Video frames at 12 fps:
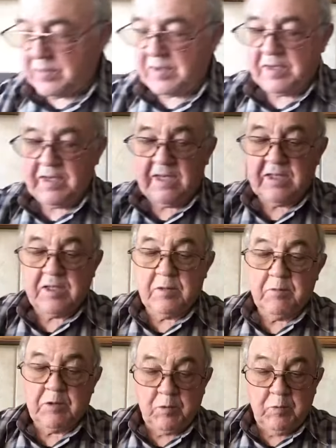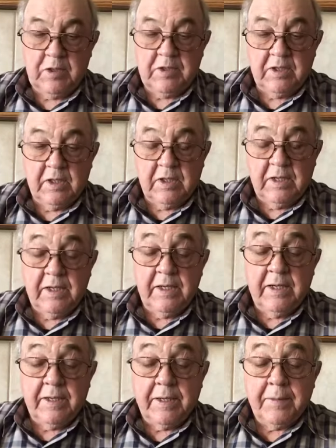a test that was originally
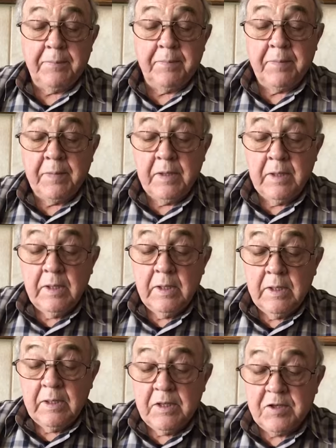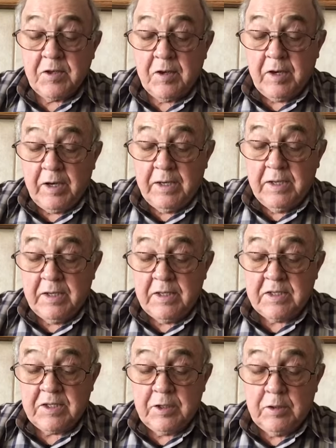designed
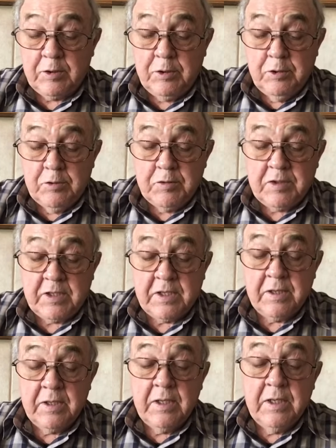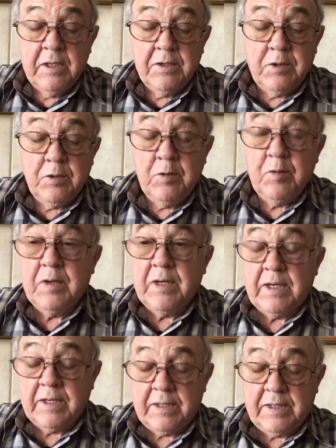and still used
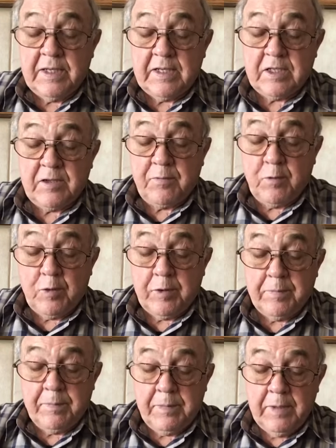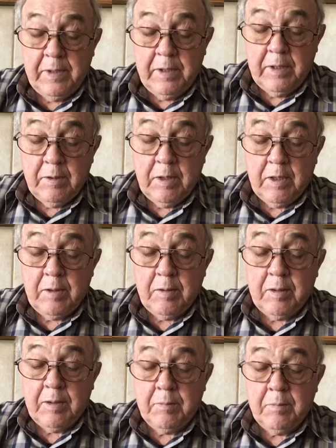to test for
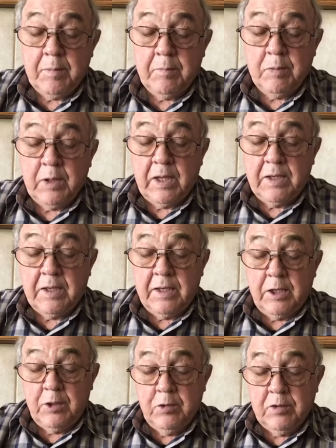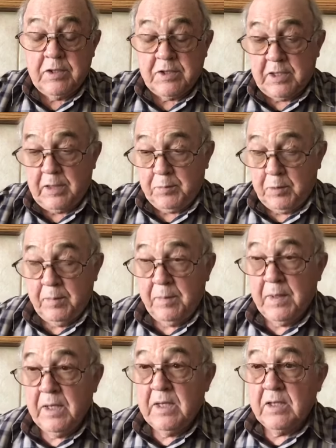blood in a urine sample.
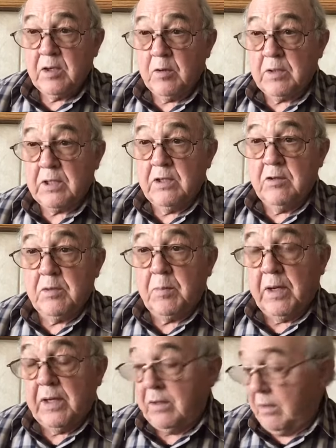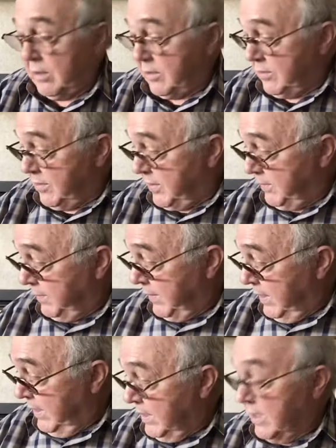So it's used by doctors
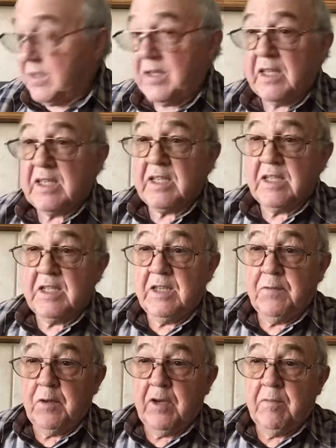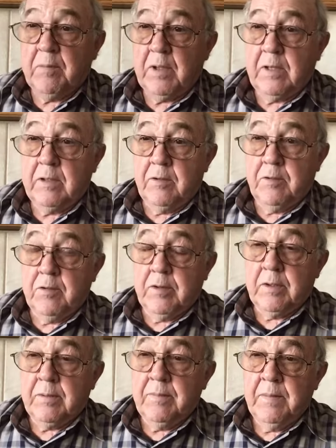to test to see if you have blood in your urine.